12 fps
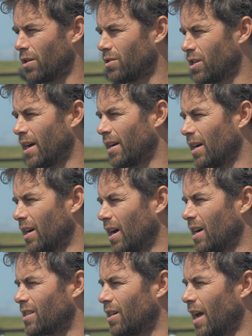those younger
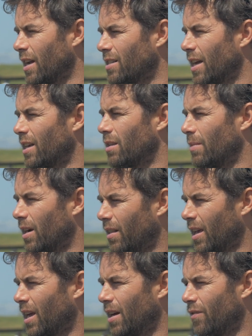guys and take them out of
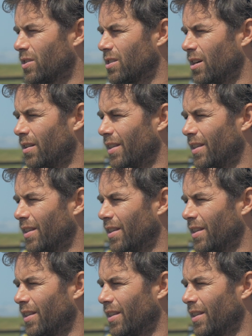their comfort zone.